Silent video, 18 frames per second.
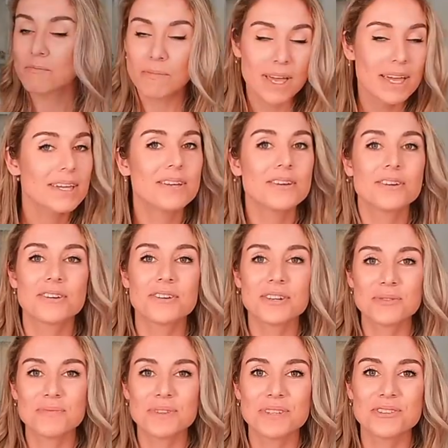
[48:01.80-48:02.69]
make your
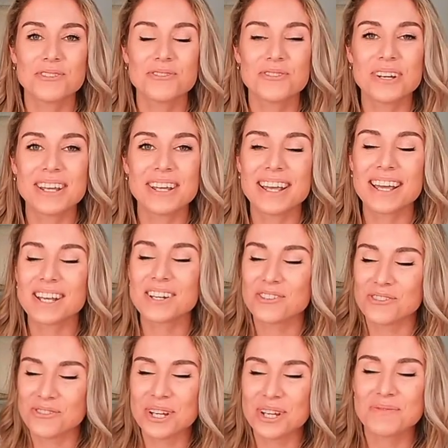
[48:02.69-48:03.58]
Christmas tree
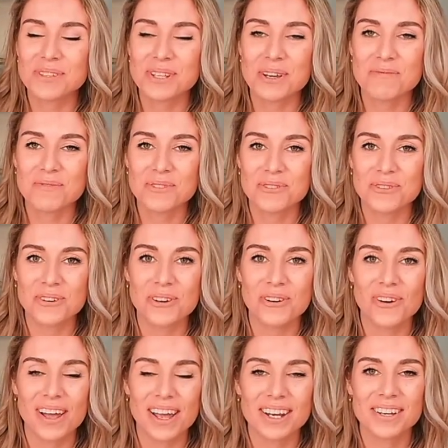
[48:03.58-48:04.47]
dreams come
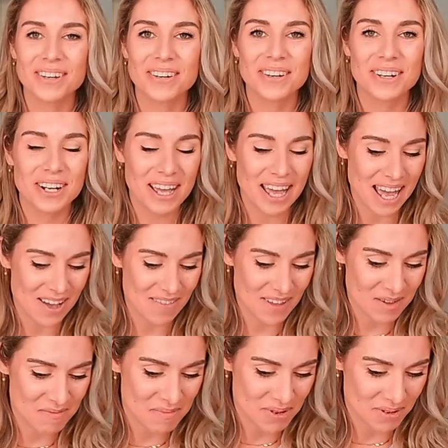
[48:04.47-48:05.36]
true, and you're going to have
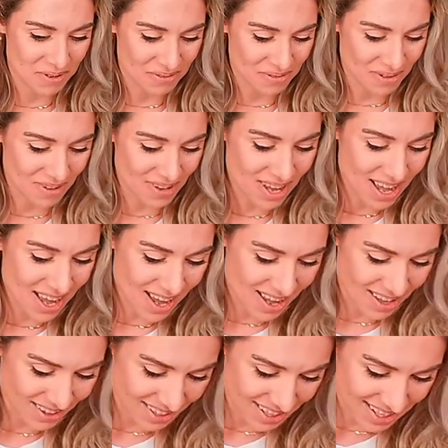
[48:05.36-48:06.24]
a beautiful
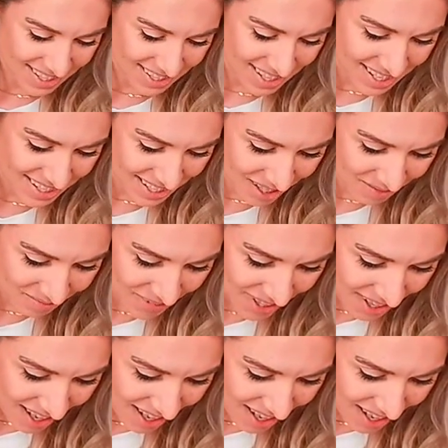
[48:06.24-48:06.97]
holiday season.